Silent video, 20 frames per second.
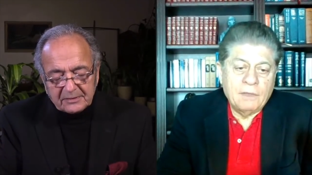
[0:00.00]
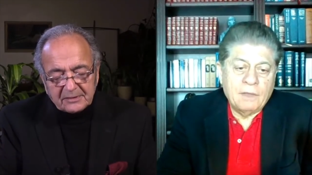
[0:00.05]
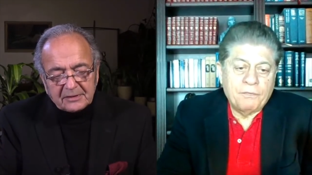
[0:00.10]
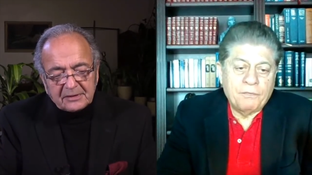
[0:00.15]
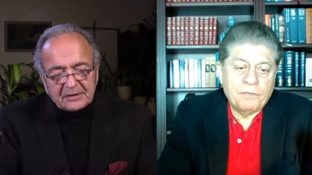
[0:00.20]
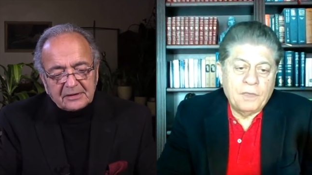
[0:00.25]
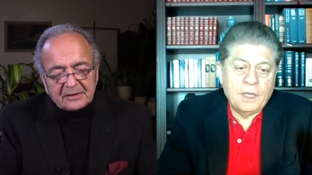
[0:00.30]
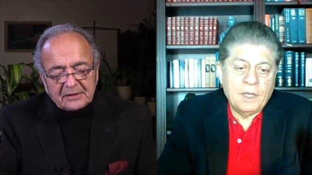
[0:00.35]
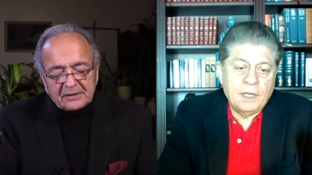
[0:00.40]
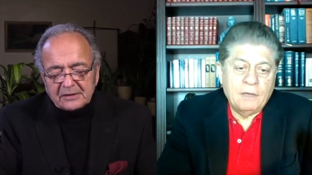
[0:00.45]

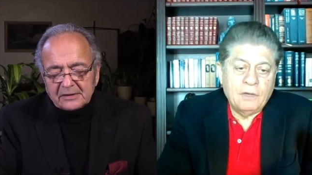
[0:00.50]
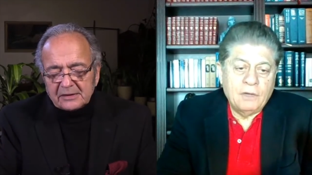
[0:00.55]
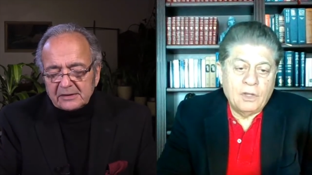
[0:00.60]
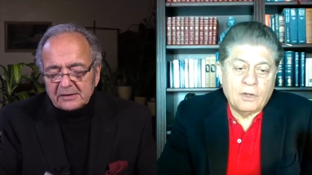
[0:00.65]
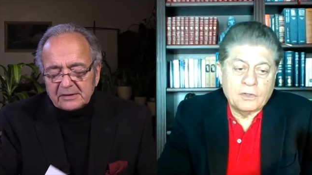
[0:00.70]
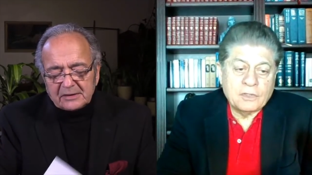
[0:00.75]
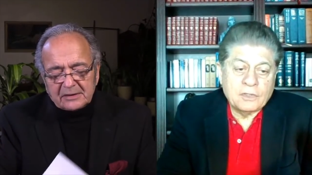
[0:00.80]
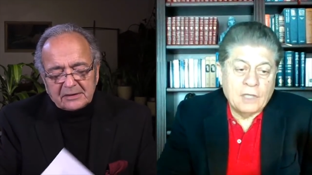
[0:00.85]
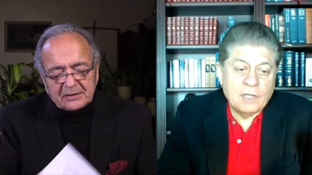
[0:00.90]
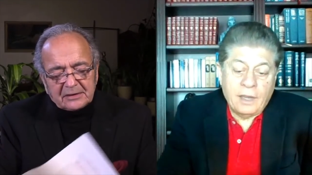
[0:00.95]
Speaker 1: that the New
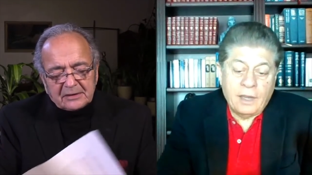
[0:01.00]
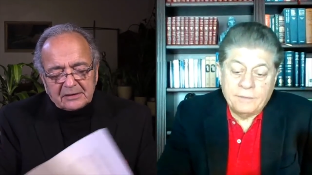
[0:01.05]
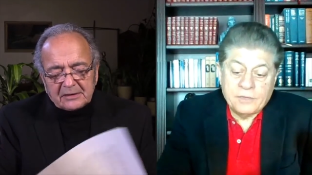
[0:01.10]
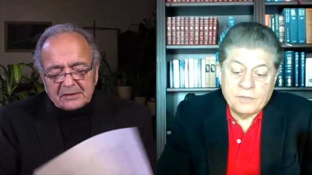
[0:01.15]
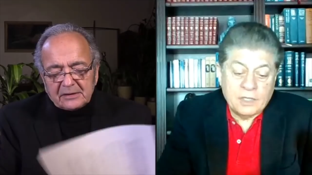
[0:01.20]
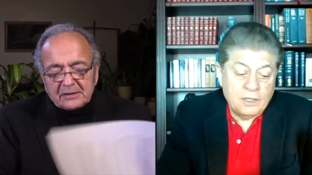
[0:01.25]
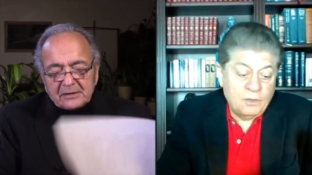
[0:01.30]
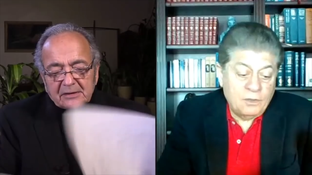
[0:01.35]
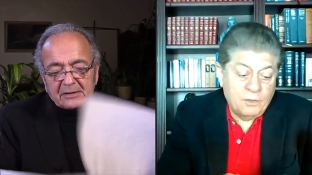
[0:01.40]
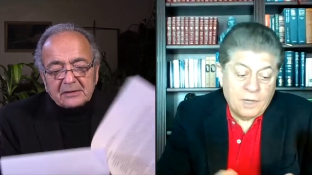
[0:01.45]
York
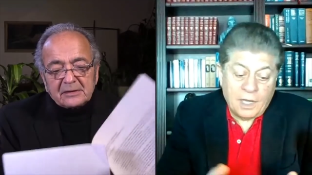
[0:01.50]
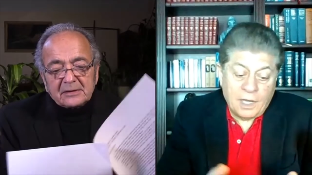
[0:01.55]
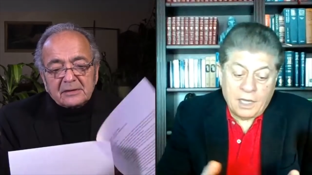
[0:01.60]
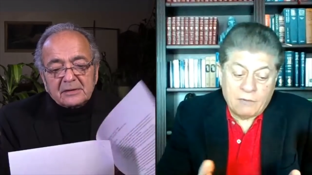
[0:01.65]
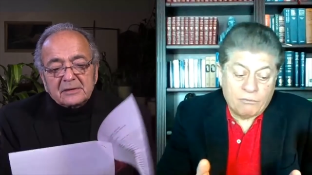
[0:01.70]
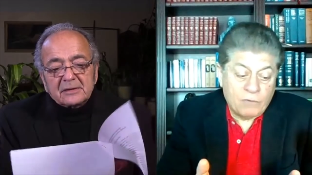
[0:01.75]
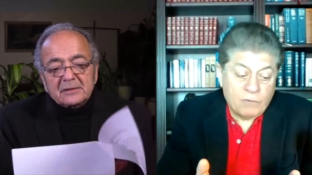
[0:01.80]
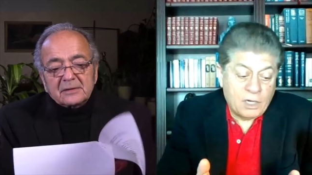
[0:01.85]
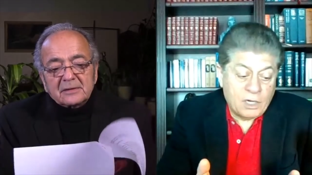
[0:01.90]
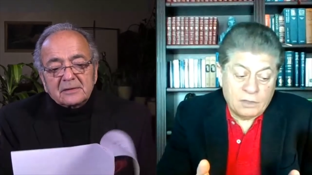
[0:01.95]
Times, and you and I
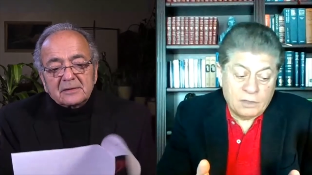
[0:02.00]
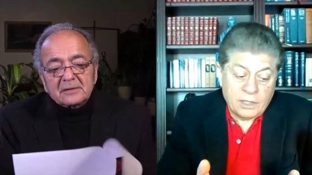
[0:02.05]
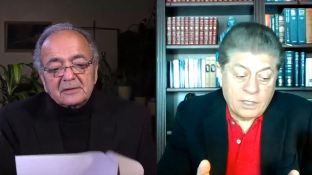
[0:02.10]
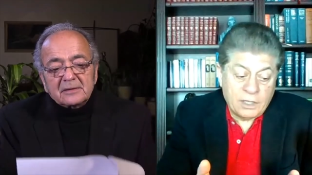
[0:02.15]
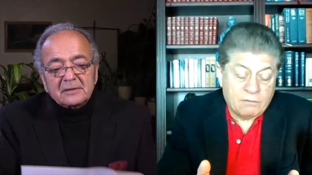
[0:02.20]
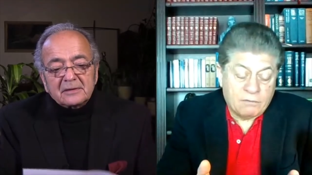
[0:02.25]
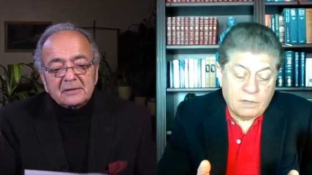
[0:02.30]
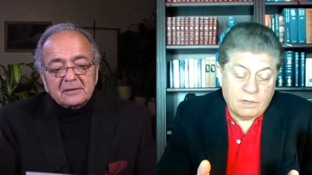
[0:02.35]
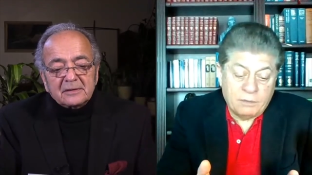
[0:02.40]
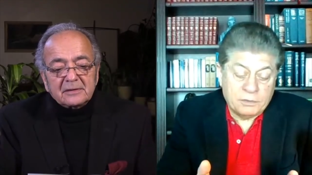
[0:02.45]
rarely
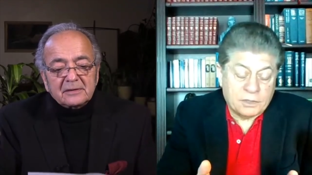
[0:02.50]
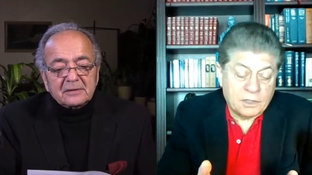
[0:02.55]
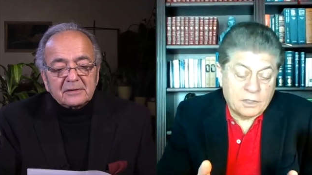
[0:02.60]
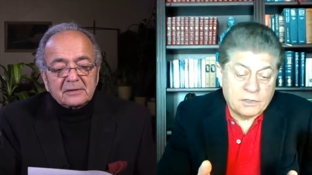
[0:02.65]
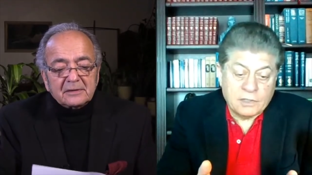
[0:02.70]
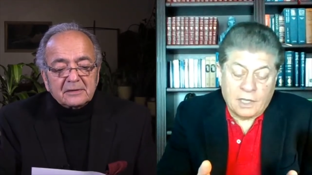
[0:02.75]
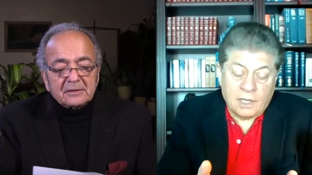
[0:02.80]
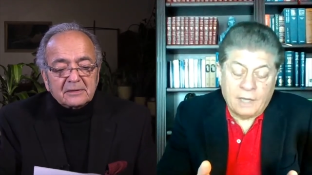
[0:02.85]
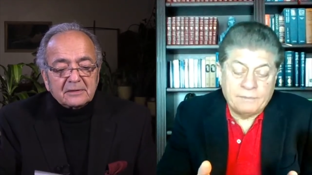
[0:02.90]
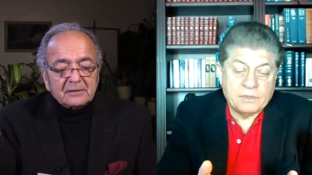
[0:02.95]
agree with the
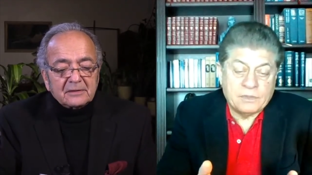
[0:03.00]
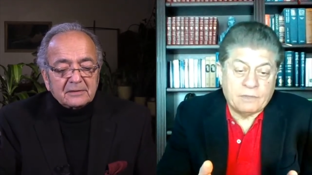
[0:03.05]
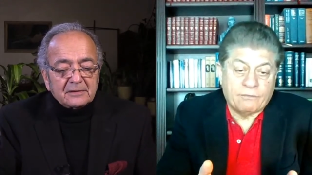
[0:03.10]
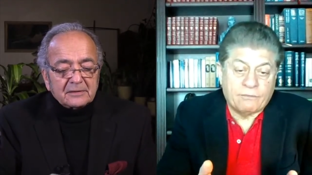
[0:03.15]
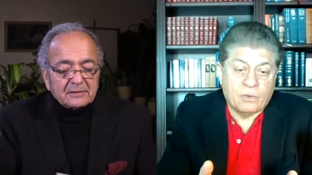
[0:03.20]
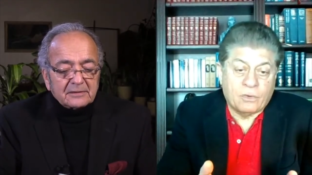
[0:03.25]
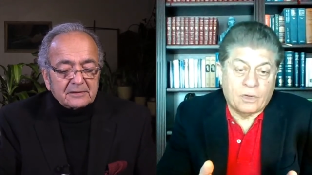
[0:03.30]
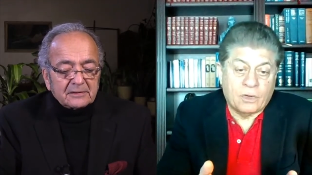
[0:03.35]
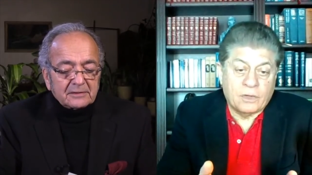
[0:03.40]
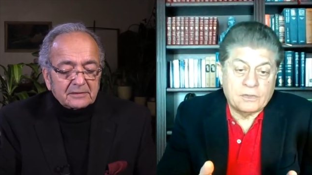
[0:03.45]
Times,
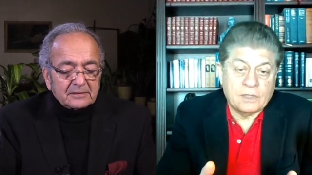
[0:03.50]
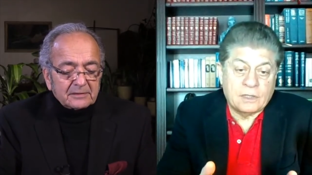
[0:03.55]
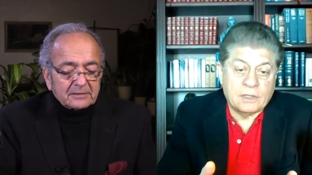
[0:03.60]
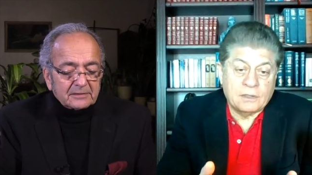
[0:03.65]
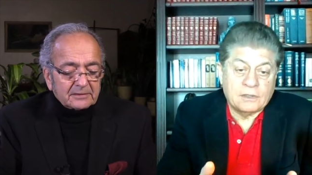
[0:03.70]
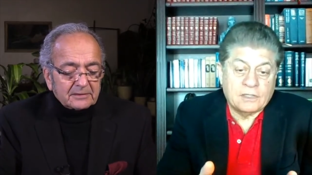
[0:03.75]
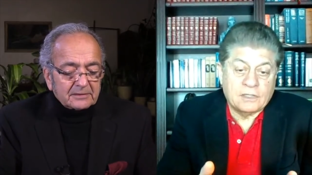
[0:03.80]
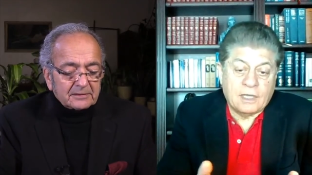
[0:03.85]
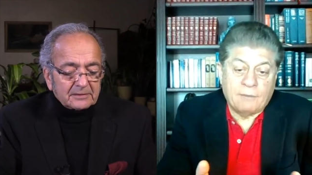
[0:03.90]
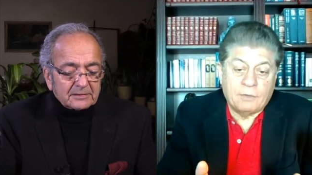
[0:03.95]
of course, and
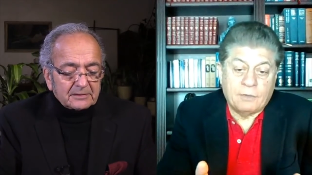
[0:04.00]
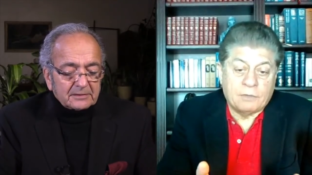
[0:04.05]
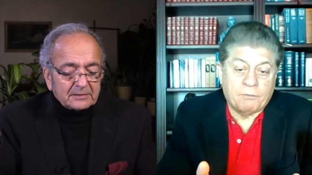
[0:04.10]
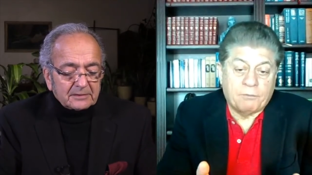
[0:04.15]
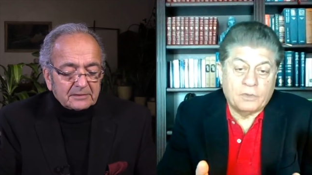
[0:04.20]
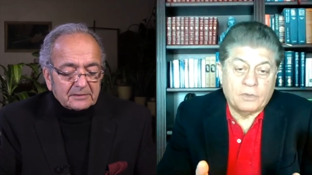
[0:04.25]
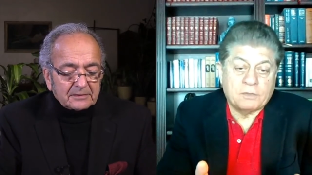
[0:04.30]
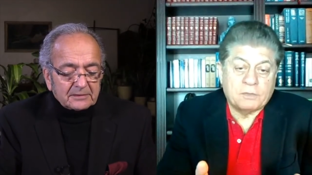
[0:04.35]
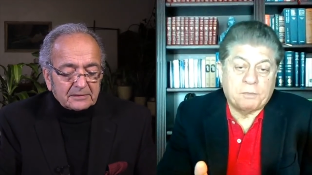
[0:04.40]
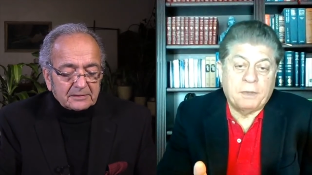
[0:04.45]
the same with
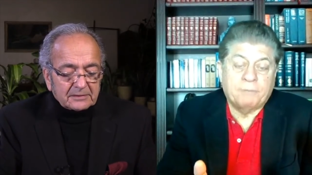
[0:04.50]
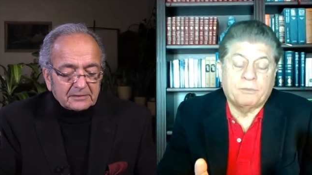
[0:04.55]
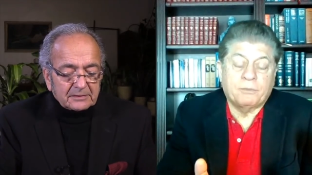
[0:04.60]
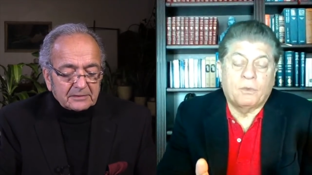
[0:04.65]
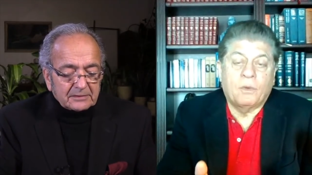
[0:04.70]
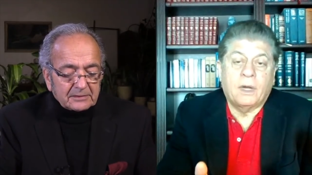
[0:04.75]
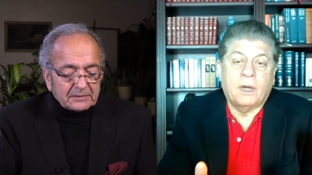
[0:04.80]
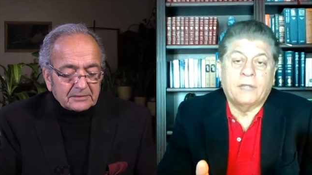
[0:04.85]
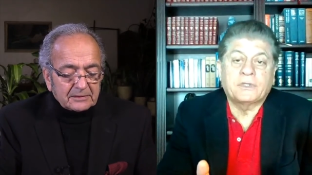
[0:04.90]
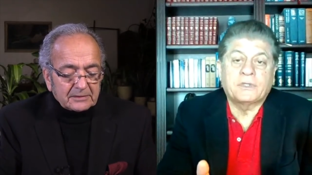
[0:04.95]
most
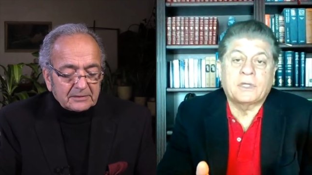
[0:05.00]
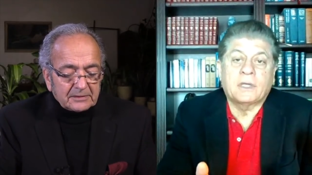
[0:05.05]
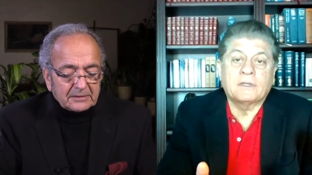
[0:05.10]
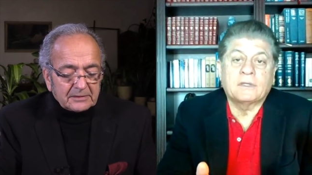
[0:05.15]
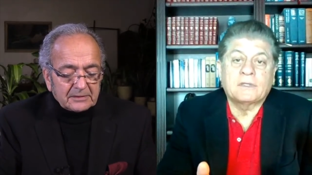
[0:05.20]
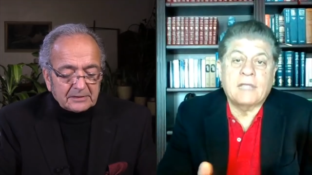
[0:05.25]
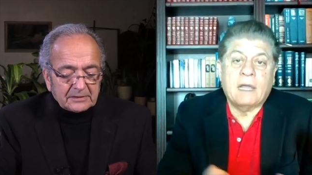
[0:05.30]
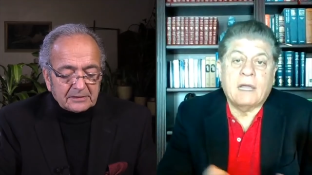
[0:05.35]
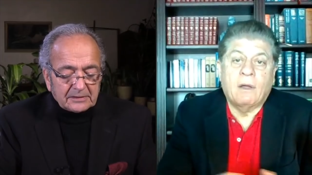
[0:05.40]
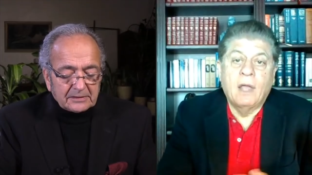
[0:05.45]
people watching
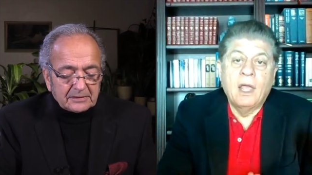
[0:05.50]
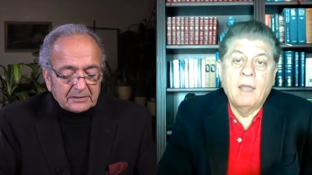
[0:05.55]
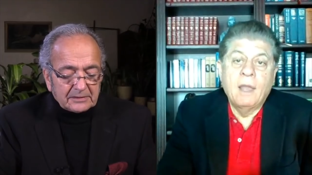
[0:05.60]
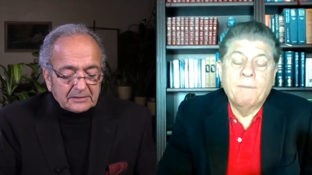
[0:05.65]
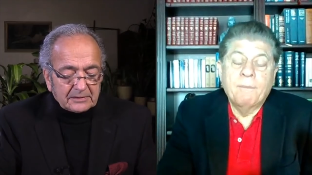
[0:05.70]
us now,